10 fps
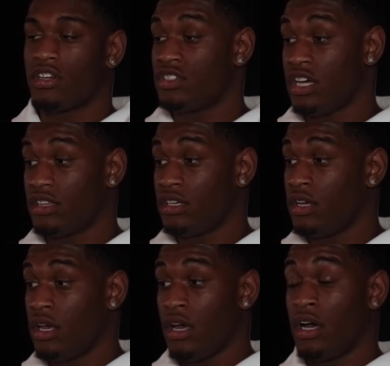there's nothing.
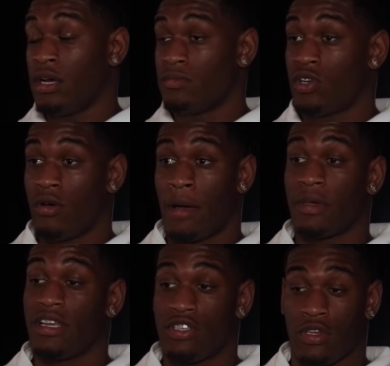So I'm
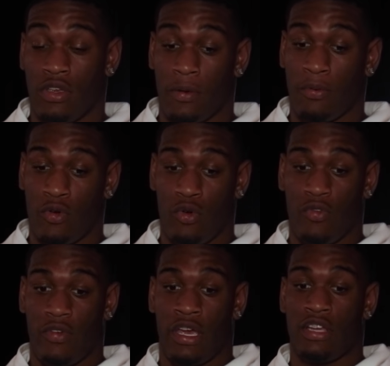continuing to
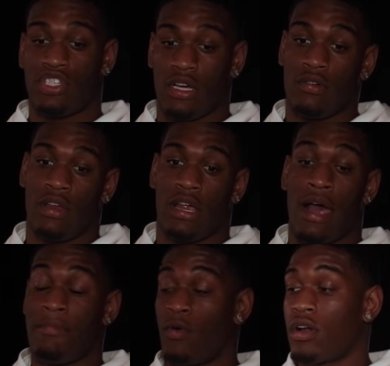prove and show that
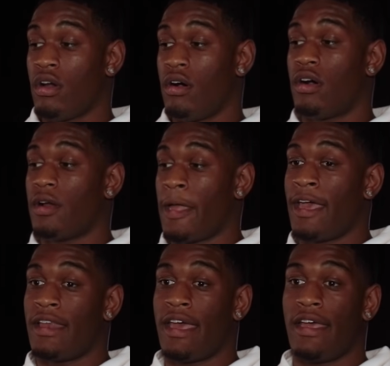I've been working hard
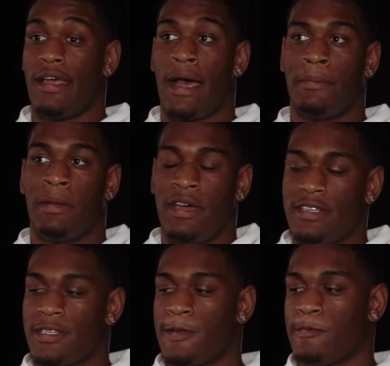and that I'm the
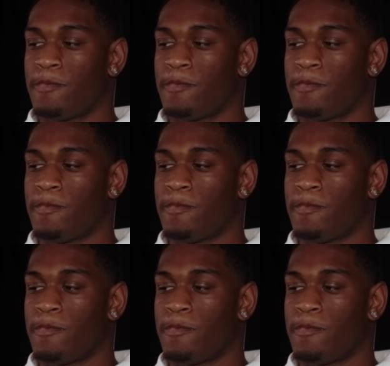best.